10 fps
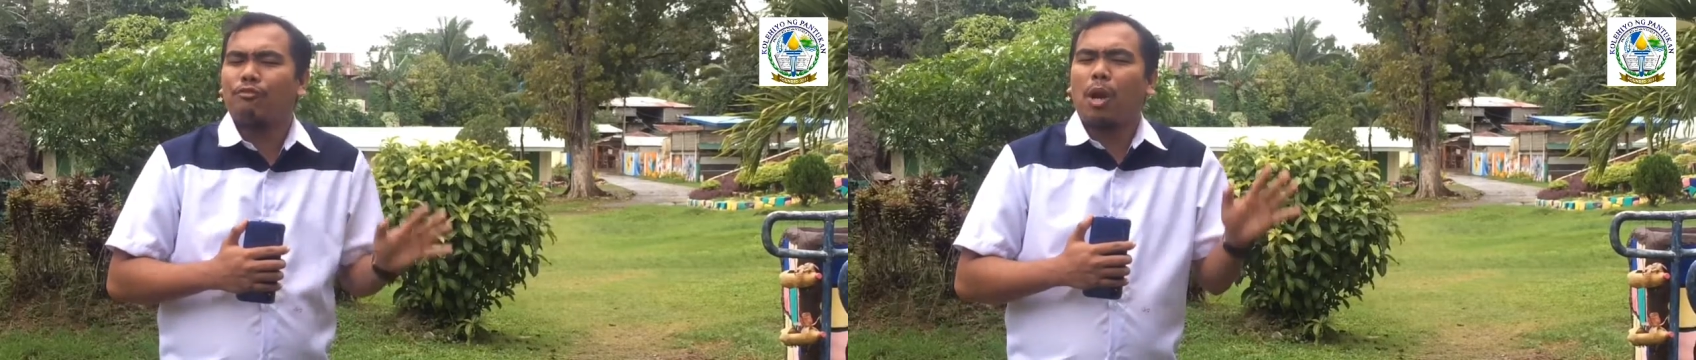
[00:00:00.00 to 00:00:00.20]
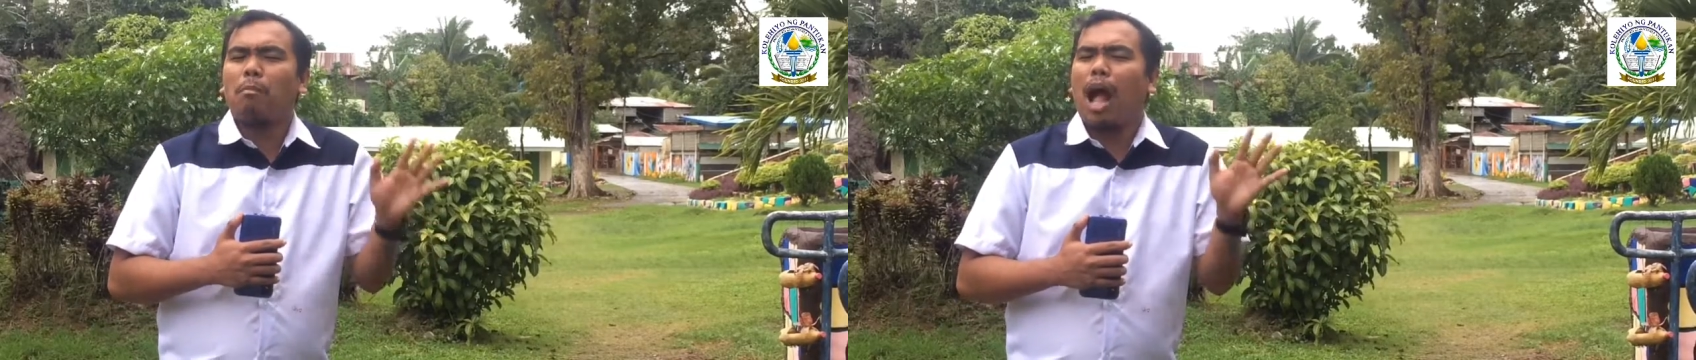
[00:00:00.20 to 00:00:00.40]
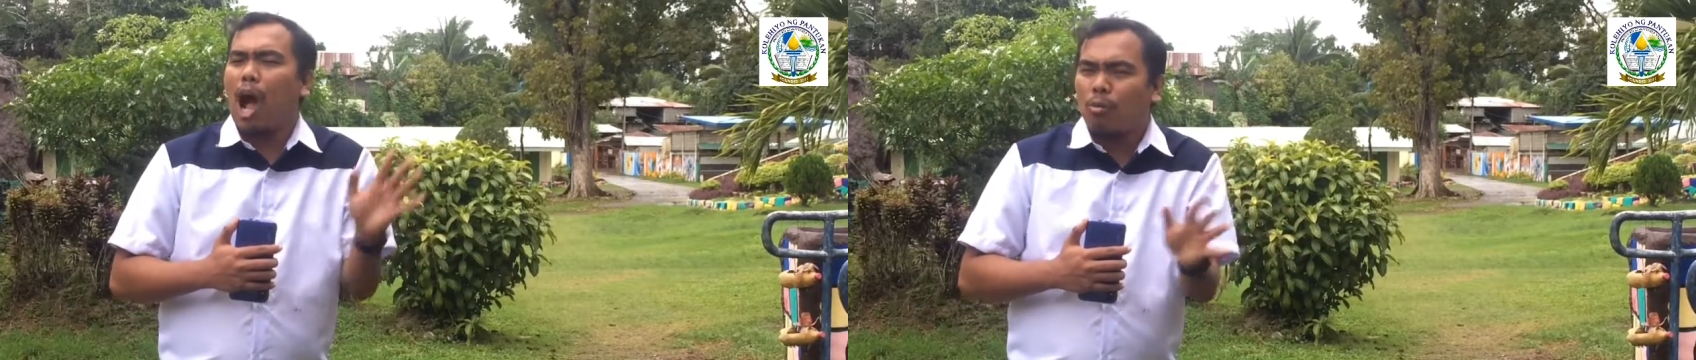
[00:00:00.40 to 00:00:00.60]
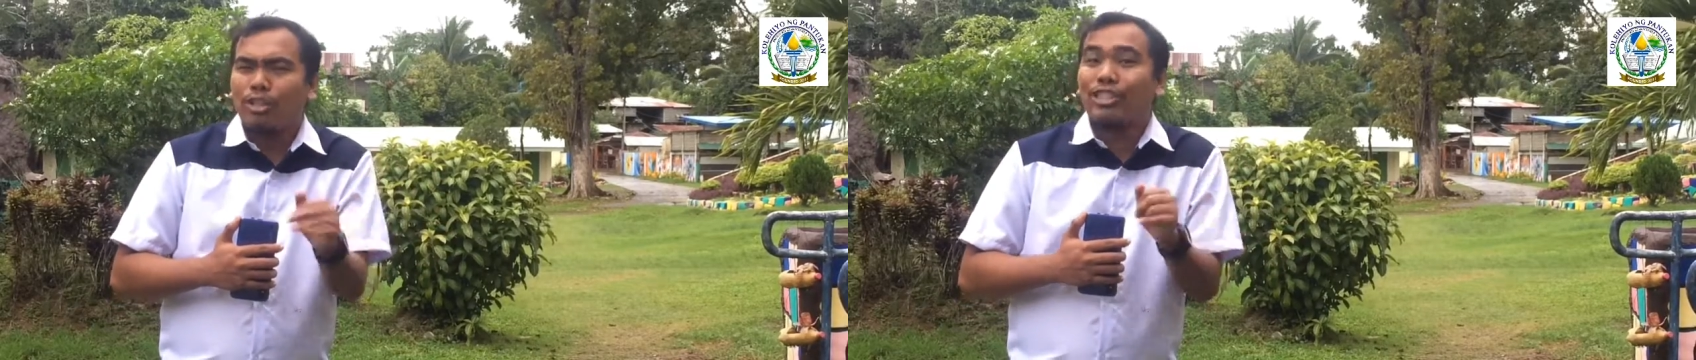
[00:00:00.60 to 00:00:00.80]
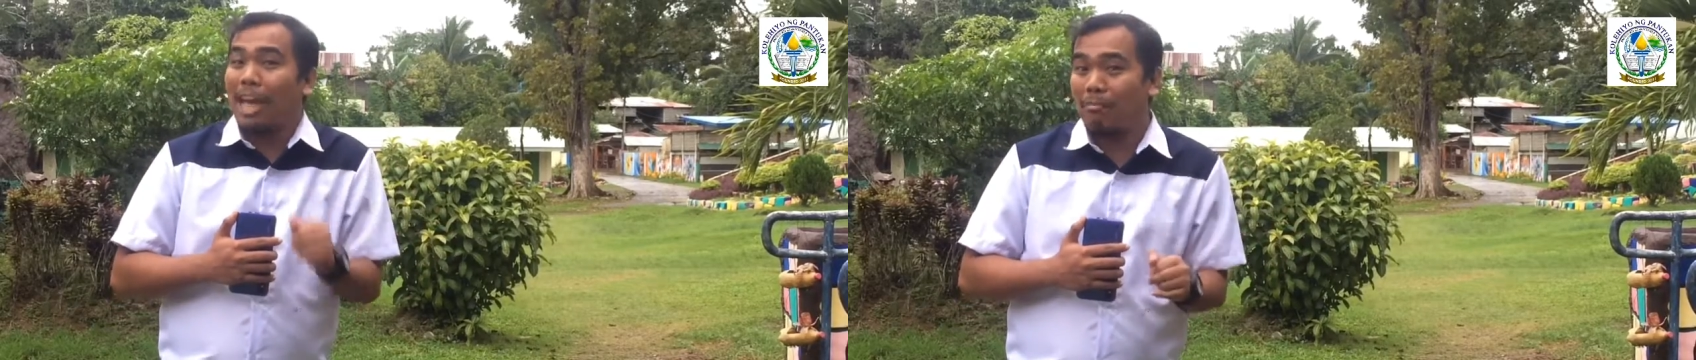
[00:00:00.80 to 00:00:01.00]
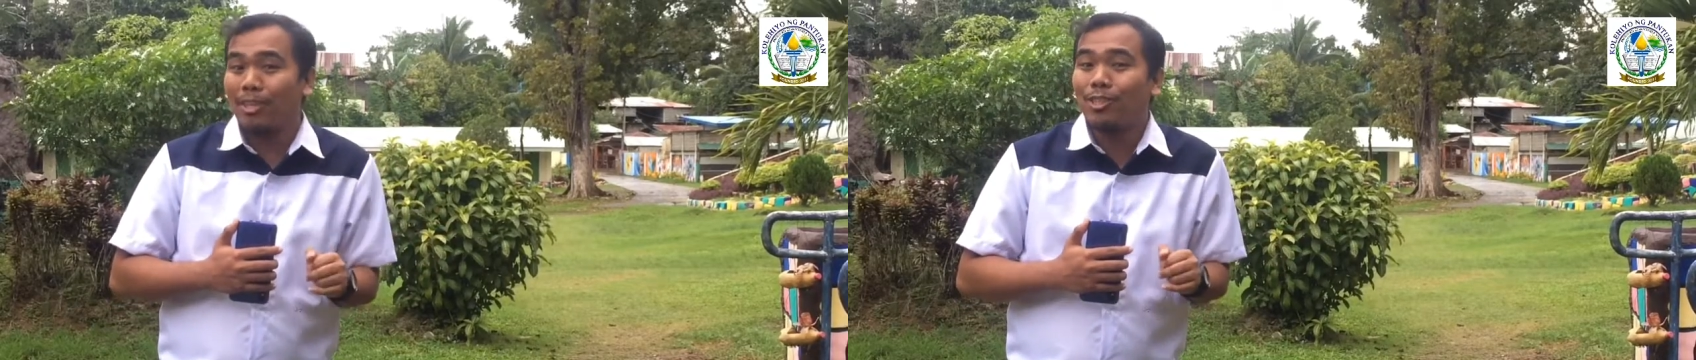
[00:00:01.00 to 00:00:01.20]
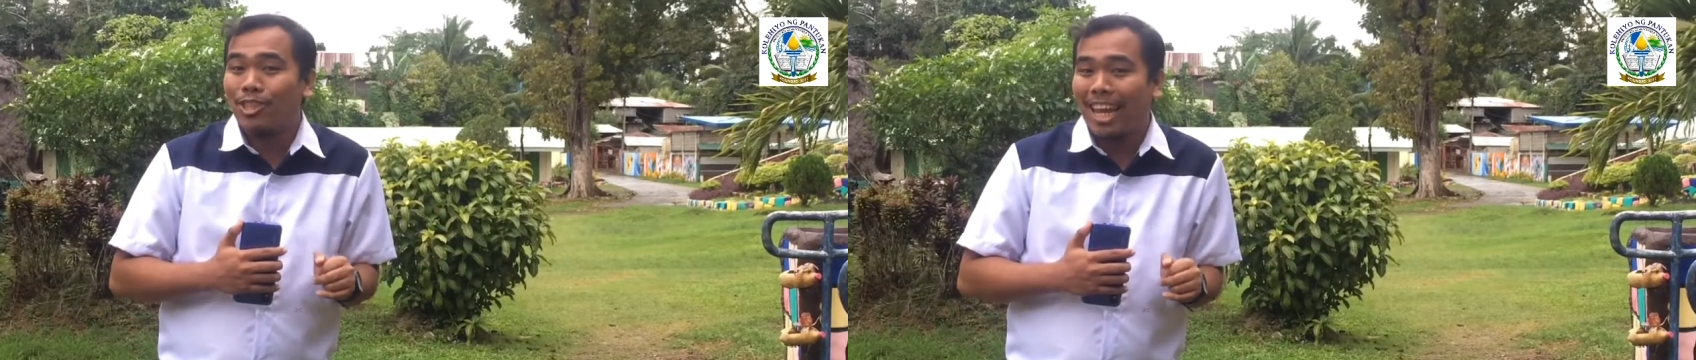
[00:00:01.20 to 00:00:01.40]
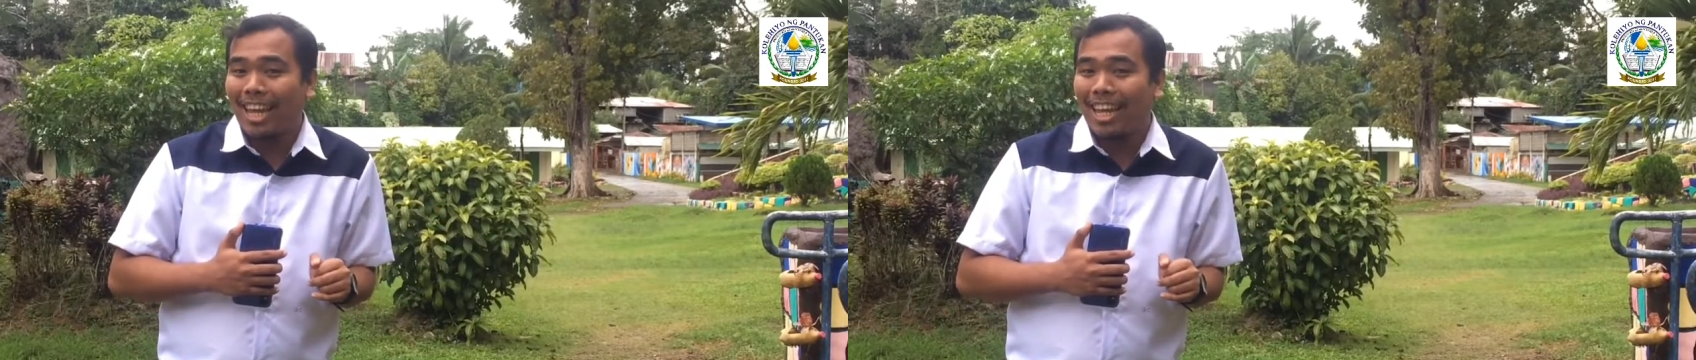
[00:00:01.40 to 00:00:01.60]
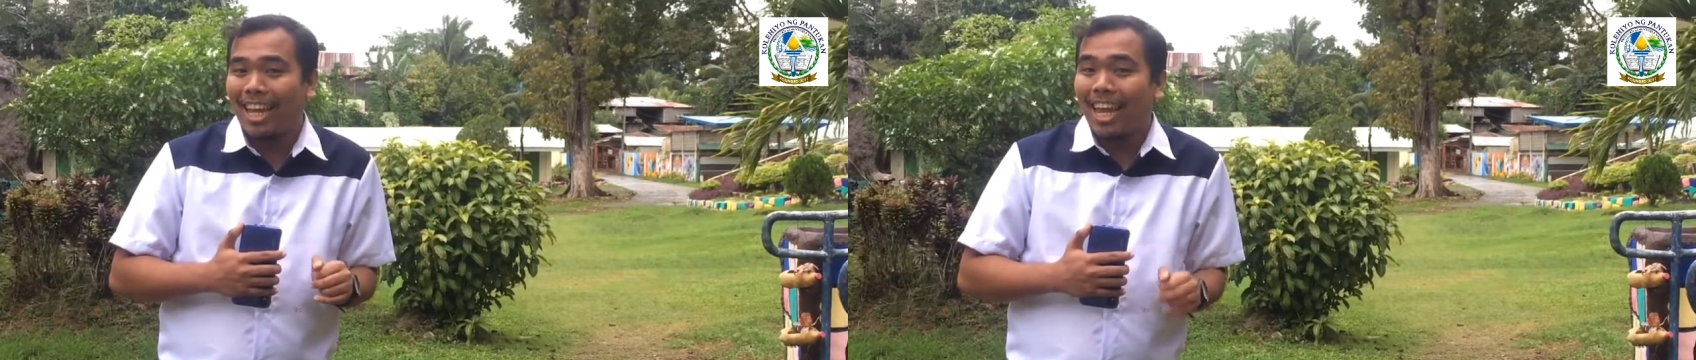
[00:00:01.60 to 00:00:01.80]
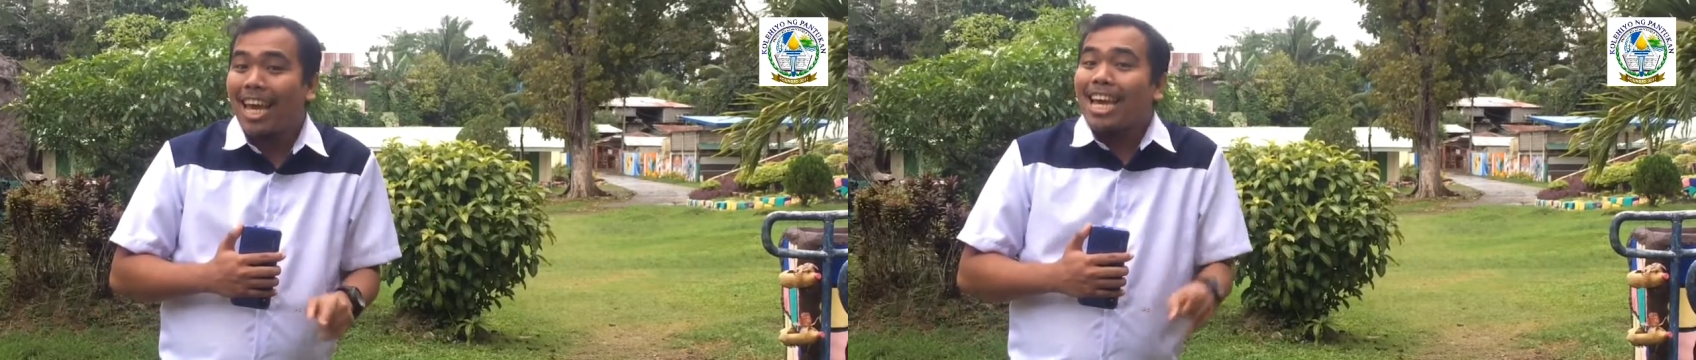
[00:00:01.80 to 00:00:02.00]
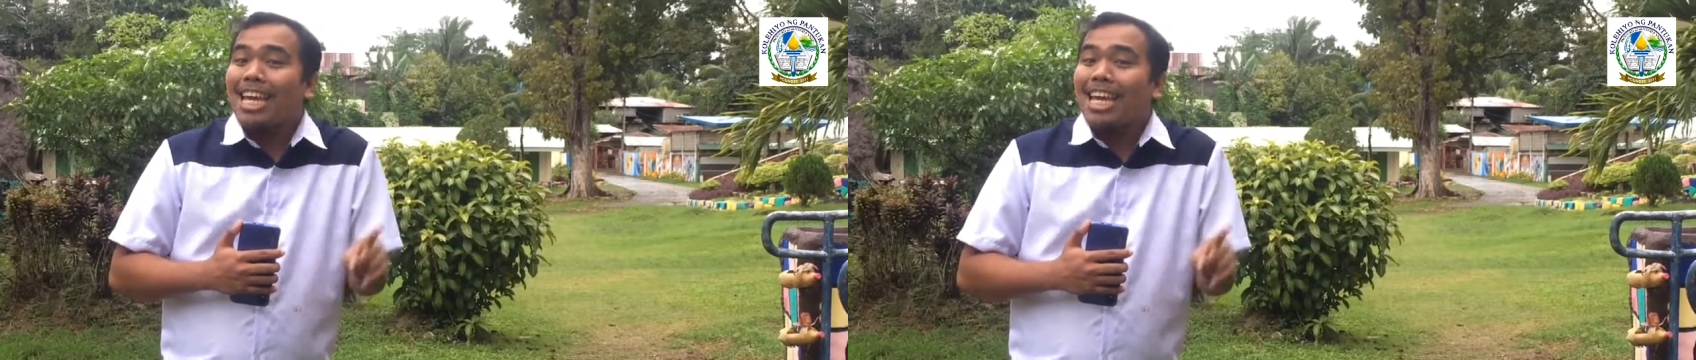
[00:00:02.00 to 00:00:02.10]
a lot from our topic today.